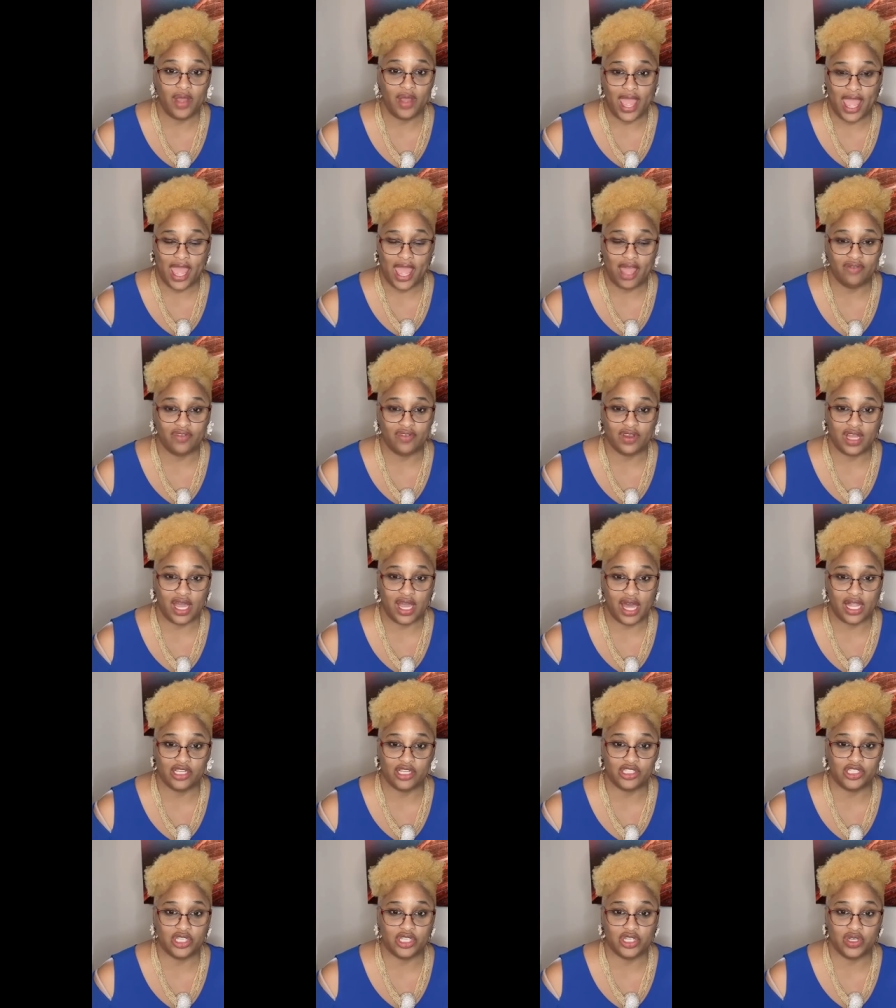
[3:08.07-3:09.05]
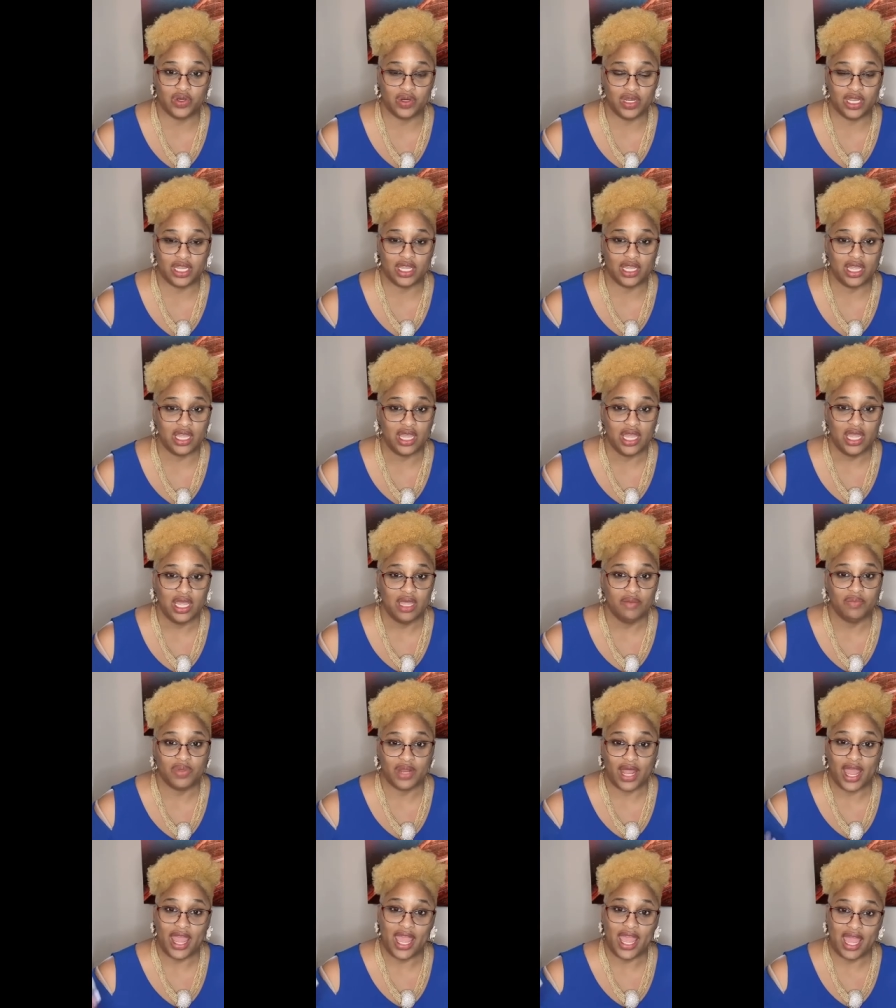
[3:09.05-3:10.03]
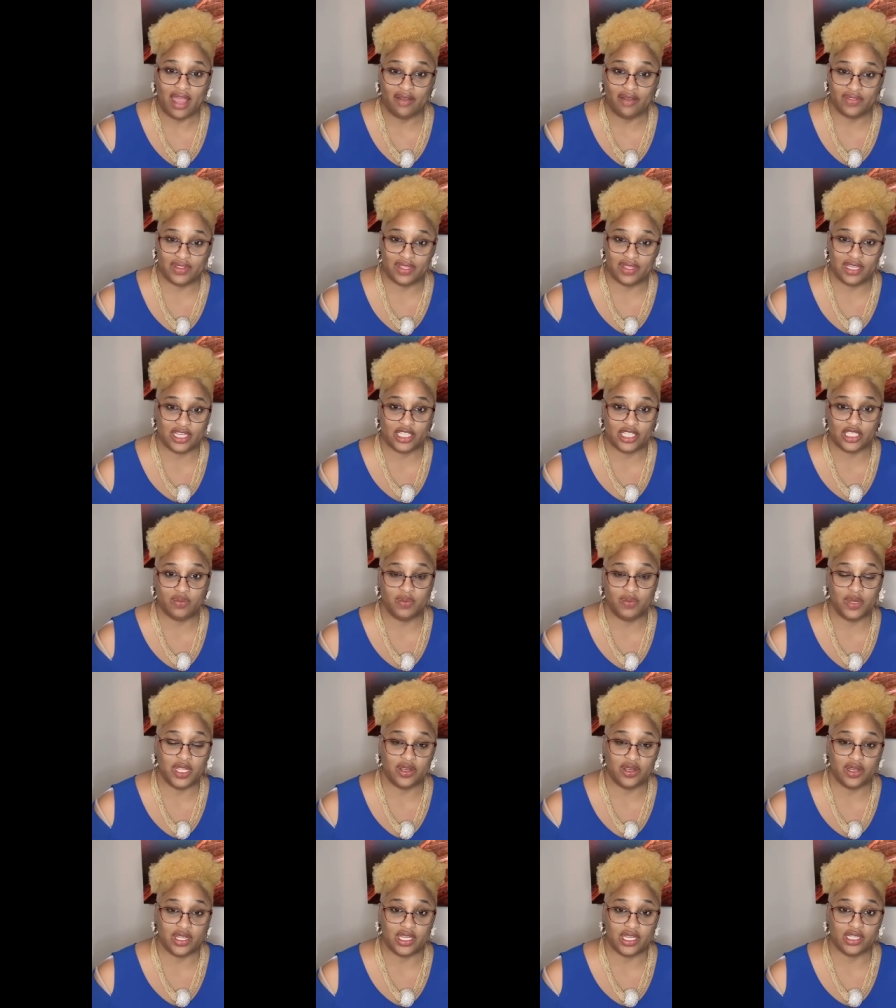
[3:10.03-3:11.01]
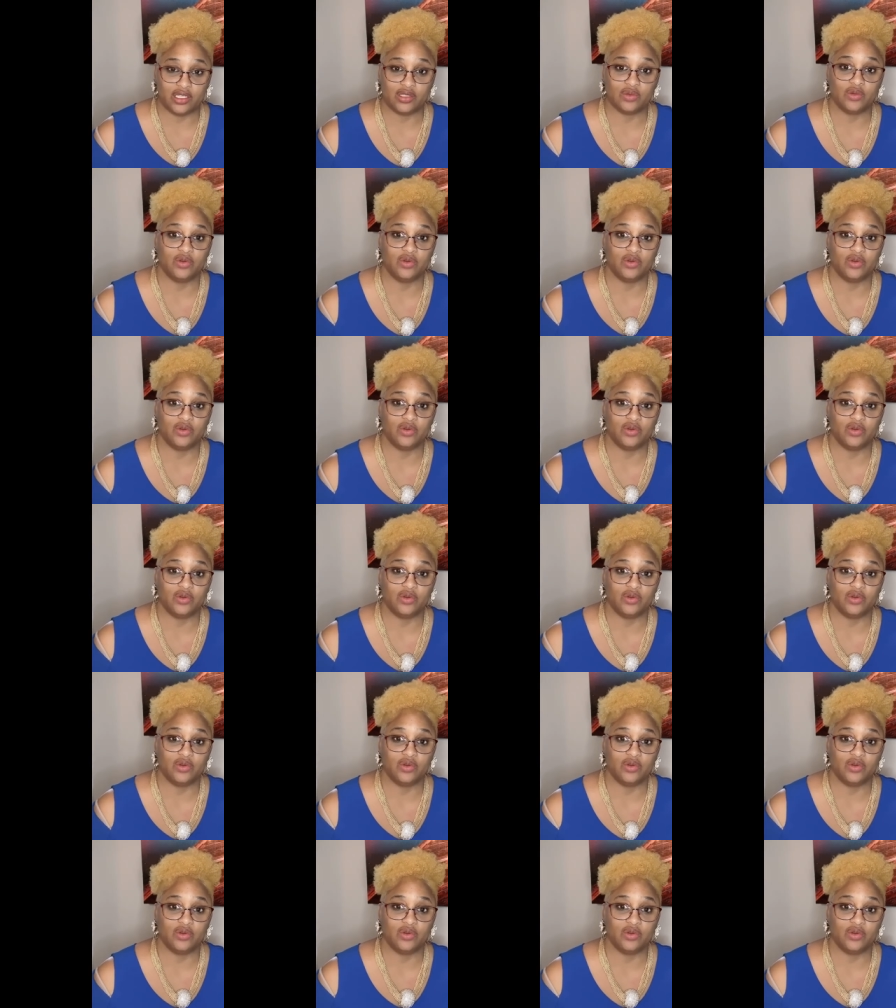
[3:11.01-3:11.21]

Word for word: have a college degree, but I have the experience.